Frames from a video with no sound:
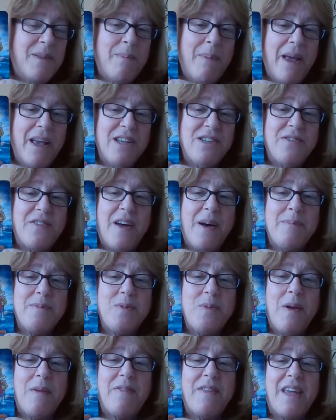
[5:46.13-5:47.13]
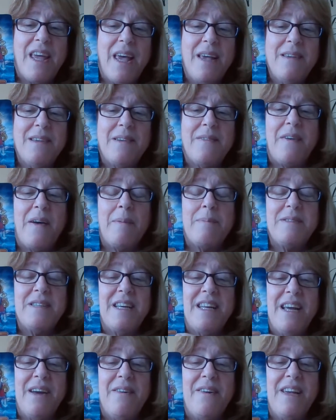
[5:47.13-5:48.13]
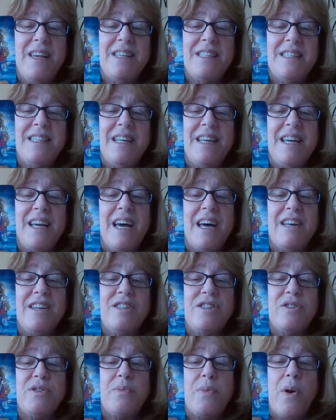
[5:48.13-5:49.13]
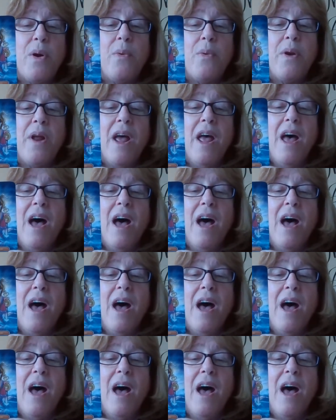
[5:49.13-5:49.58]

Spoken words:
Page of Cups, we have the King of Cups, and here he is sitting on his throne.